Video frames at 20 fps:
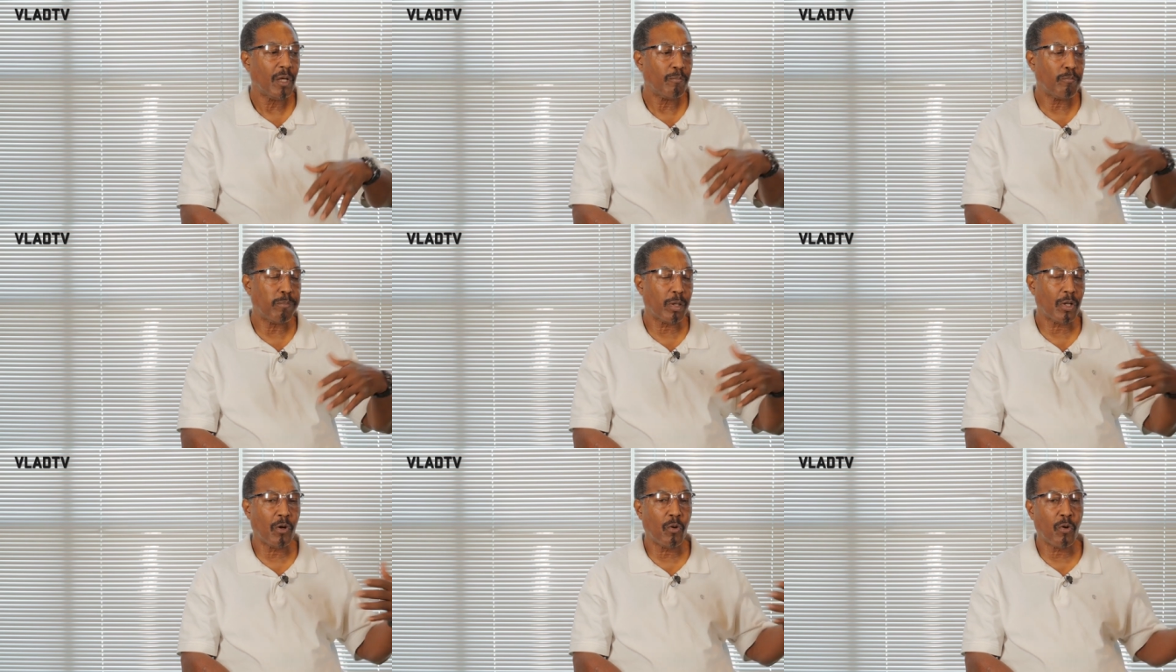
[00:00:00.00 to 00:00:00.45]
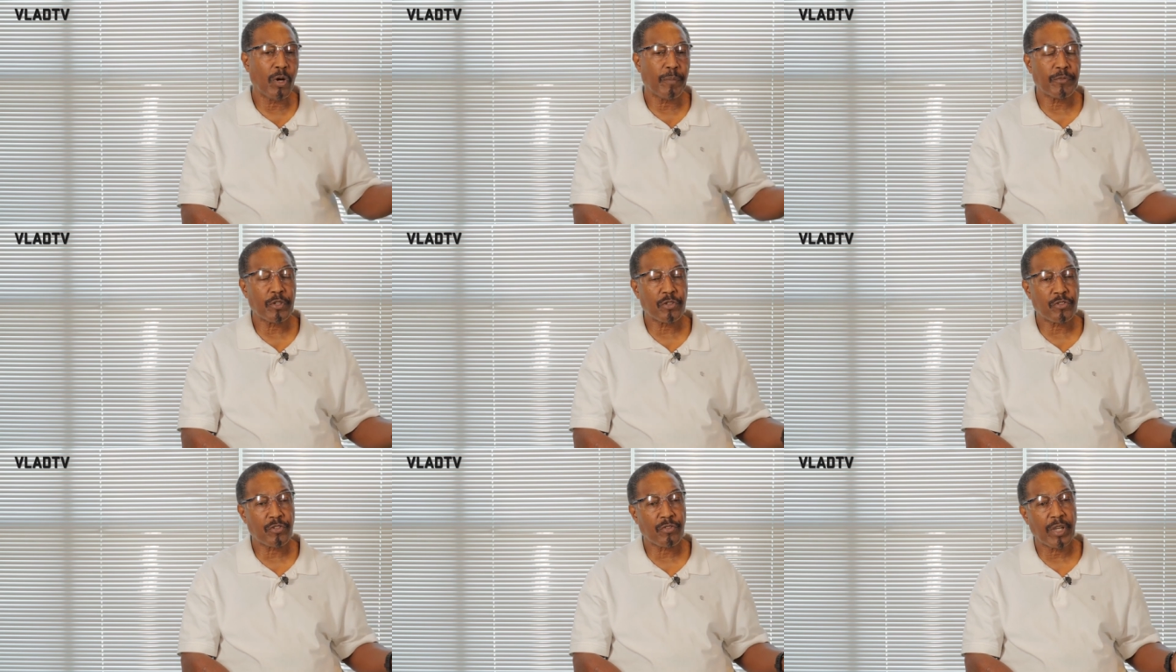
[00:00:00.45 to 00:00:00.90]
blow up
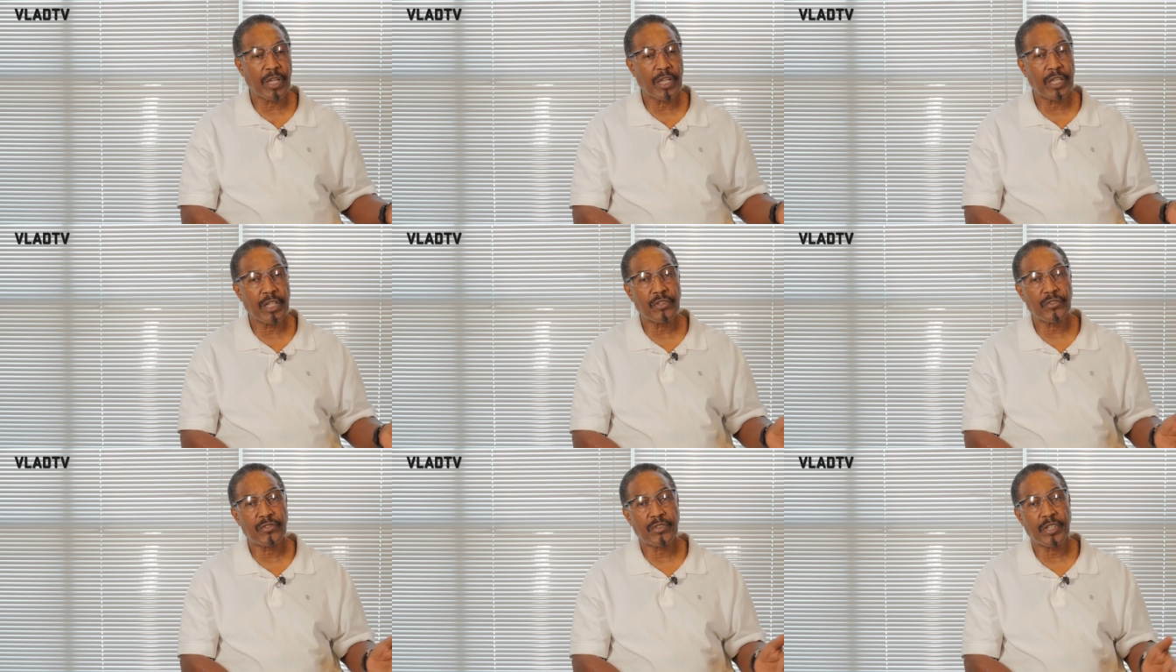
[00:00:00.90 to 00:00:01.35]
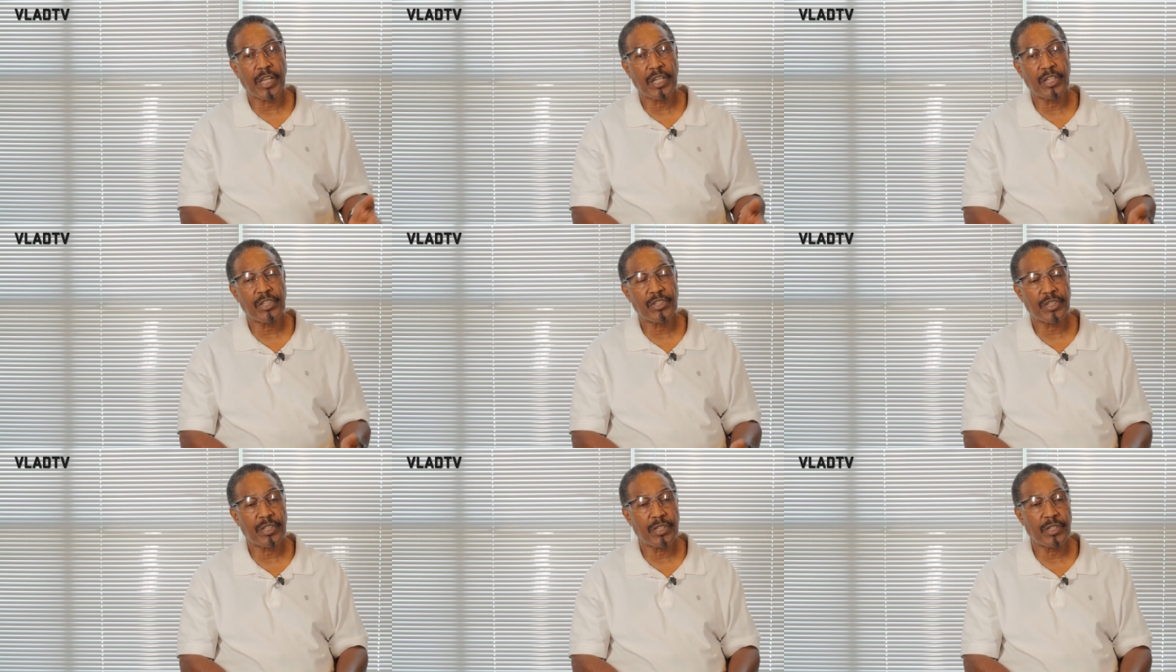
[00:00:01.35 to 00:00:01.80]
the train
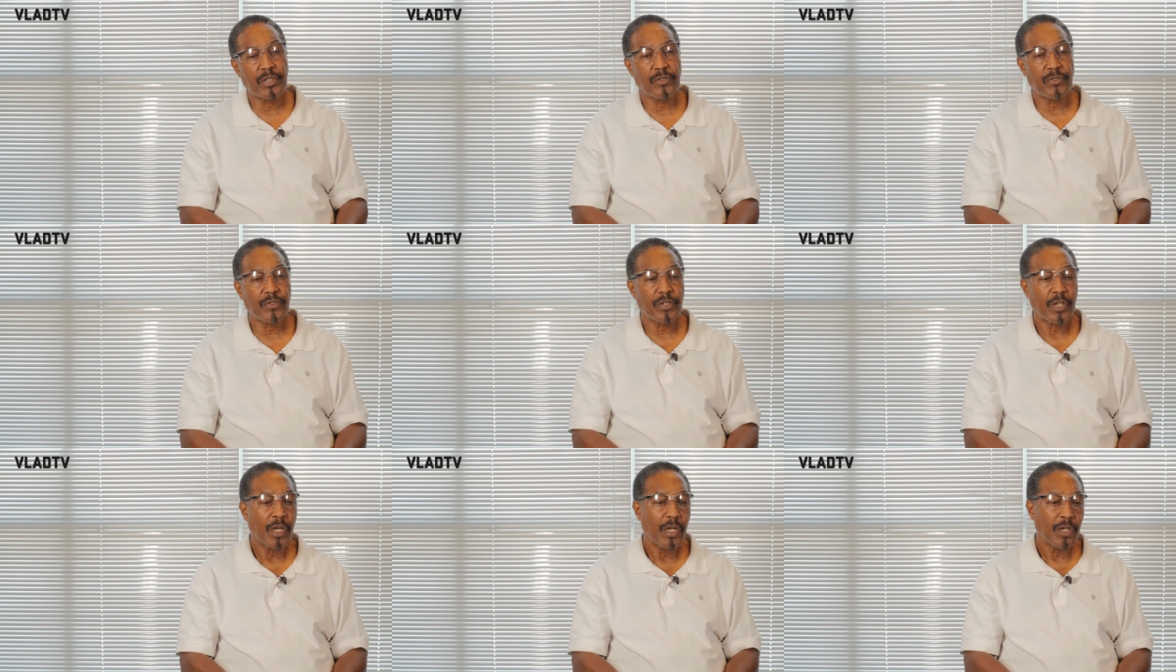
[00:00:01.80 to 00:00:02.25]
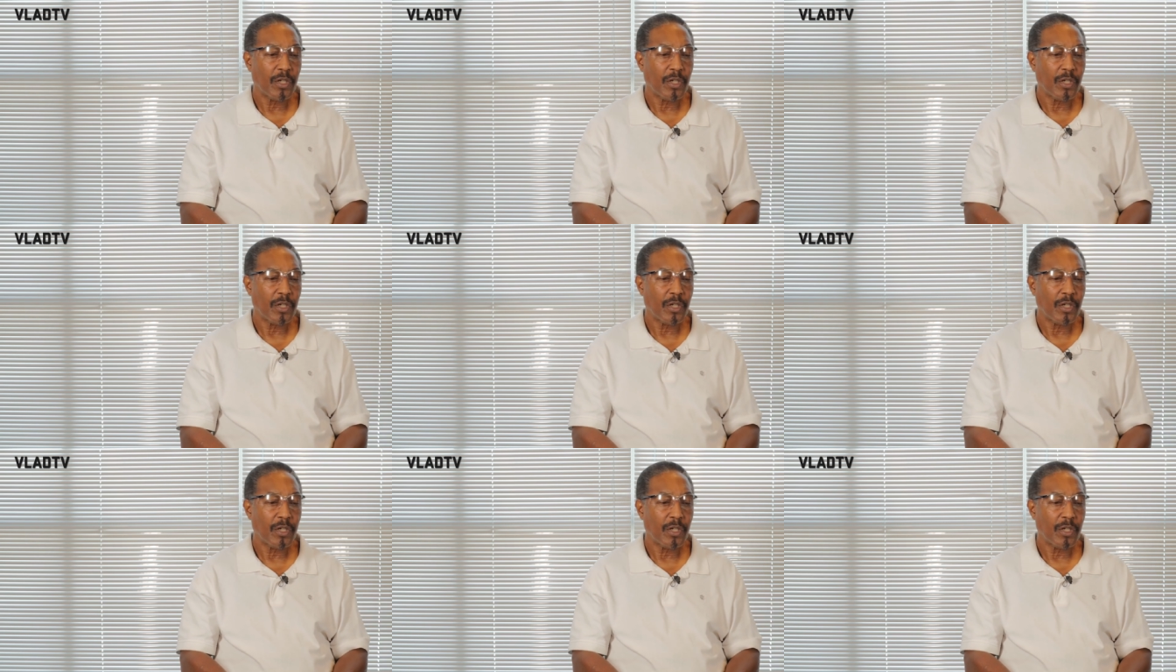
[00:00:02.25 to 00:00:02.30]
stations,